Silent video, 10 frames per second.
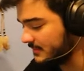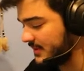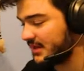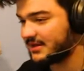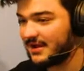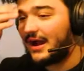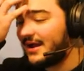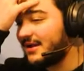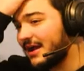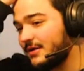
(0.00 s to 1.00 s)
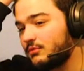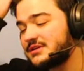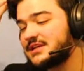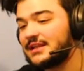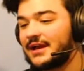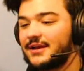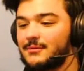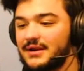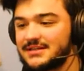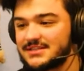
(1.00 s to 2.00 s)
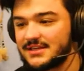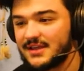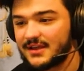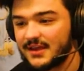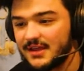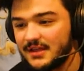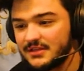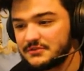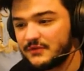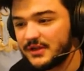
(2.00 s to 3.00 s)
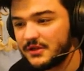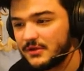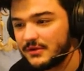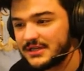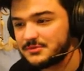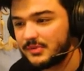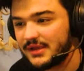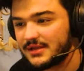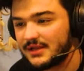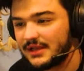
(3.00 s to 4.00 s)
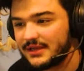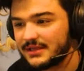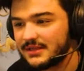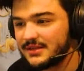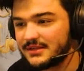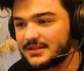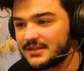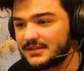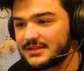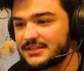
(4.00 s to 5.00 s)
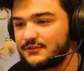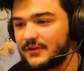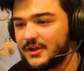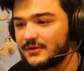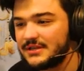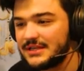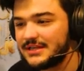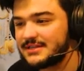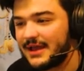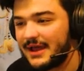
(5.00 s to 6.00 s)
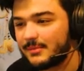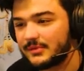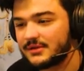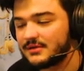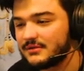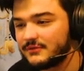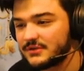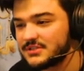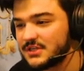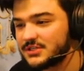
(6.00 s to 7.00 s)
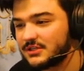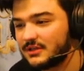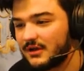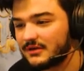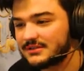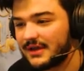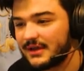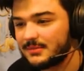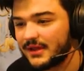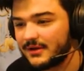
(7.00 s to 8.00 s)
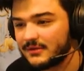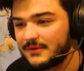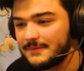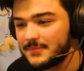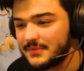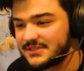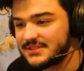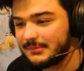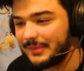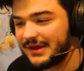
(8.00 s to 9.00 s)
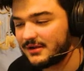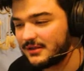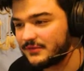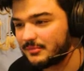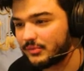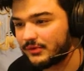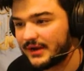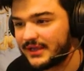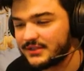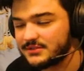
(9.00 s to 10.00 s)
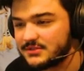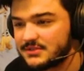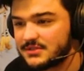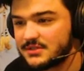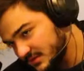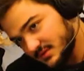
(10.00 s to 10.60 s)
Man, I wasn't lying when I said, like, this video has been like, this video needed to happen for such a long time now. It's the battle of the brains.